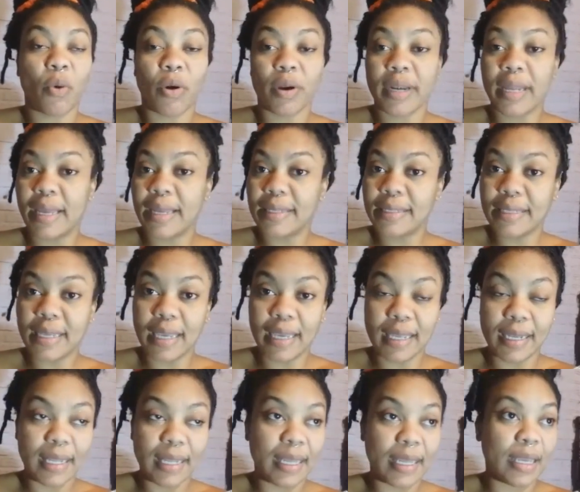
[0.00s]
worked the
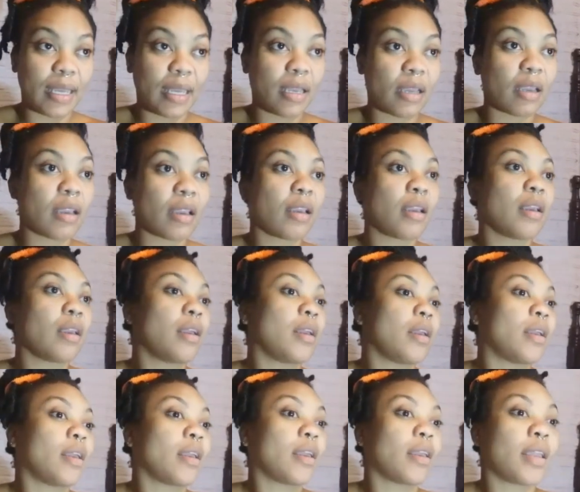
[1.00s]
entire day,
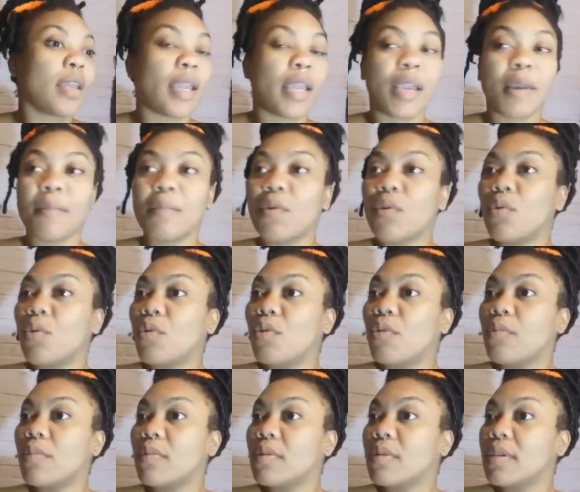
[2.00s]
came
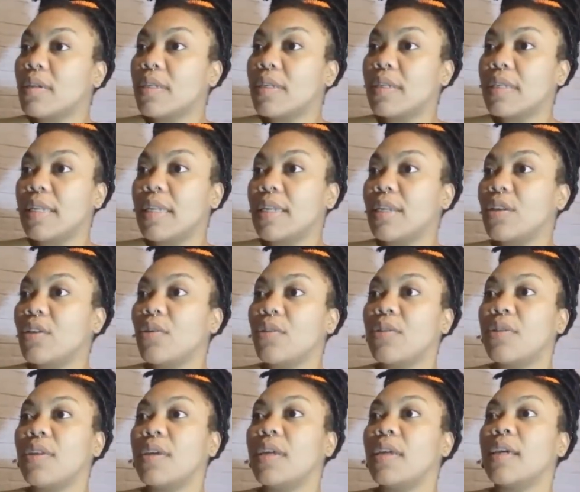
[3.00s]
home, did
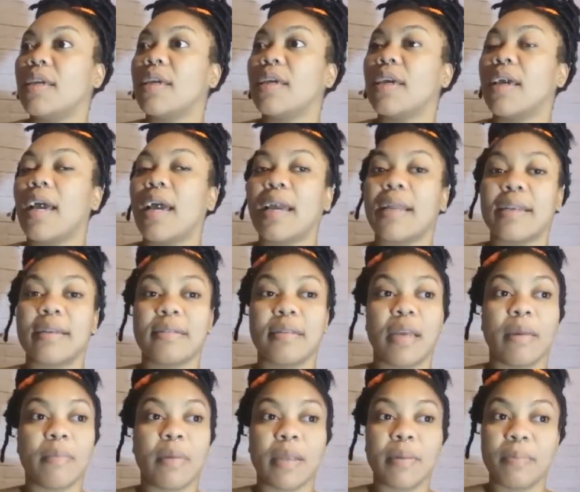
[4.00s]
nothing,
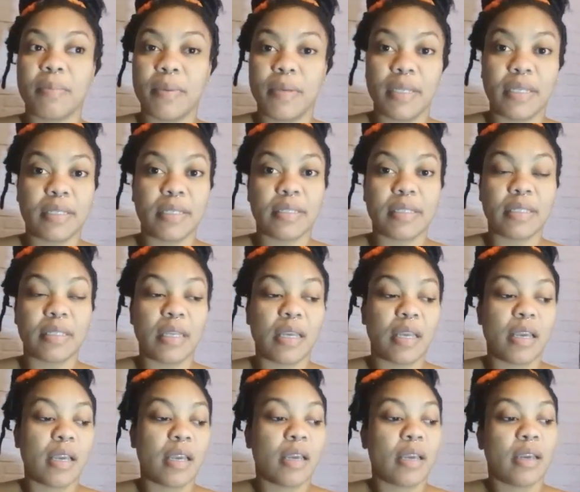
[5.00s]
and I'm at peace.
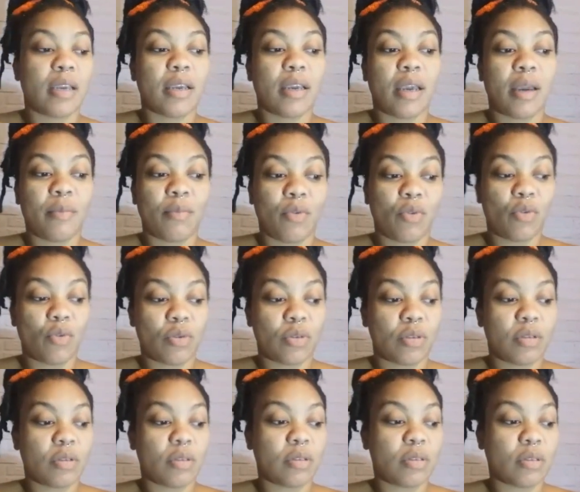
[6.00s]
I'm
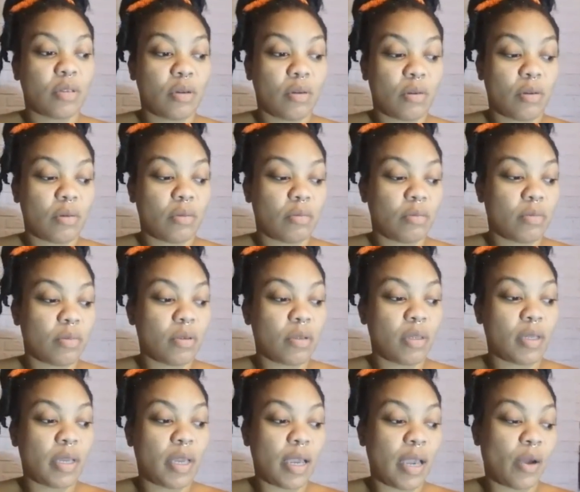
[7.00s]
good. So
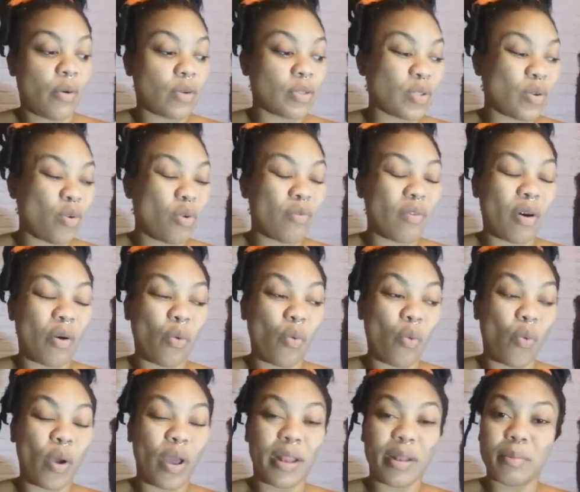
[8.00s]
yeah, I was
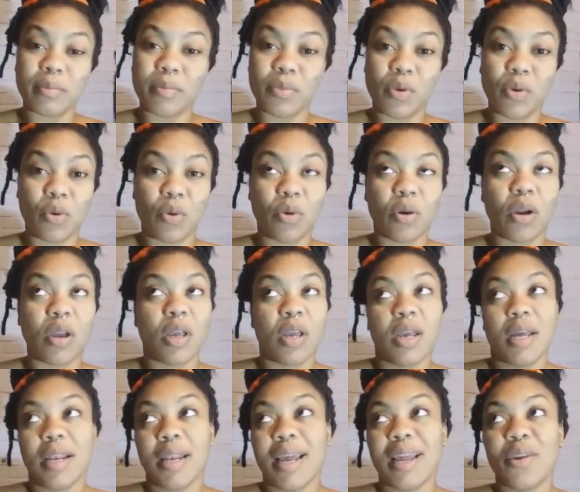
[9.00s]
overwhelmed though.
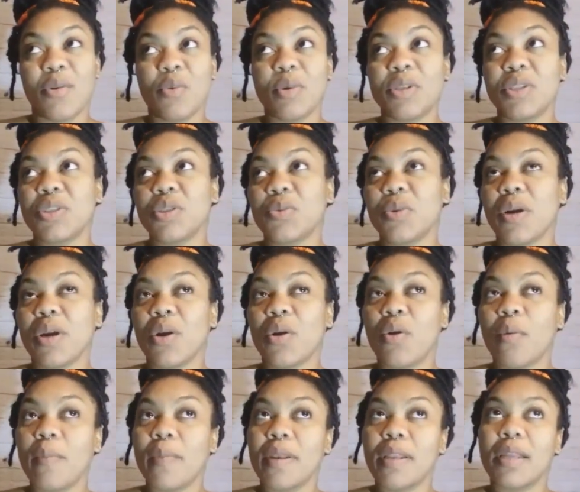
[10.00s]
Like, the wishes were
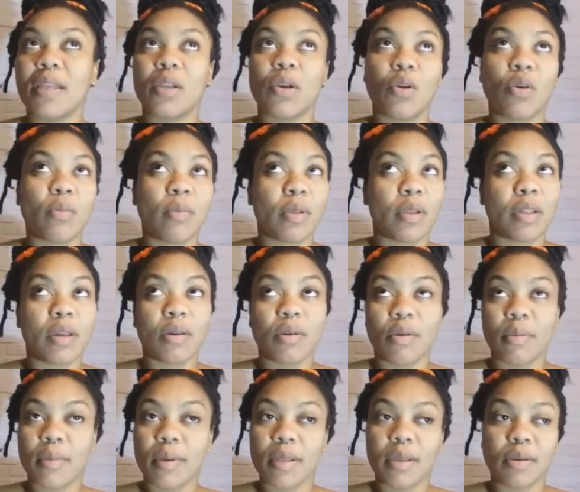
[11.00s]
coming in,
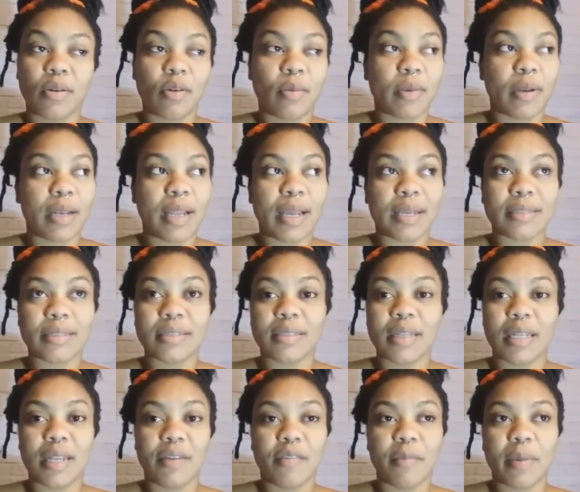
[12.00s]
like, to
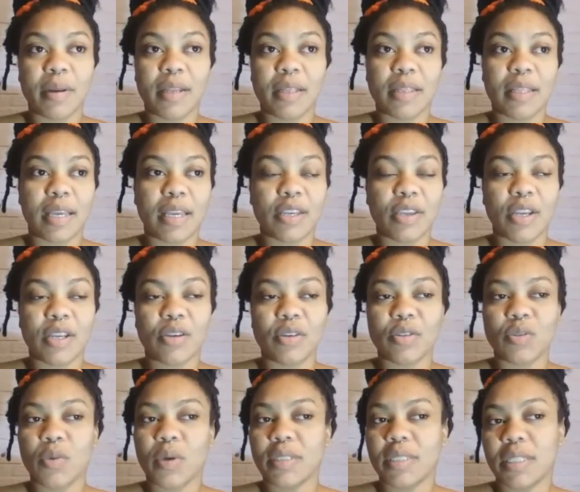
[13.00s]
tell everybody thank you. I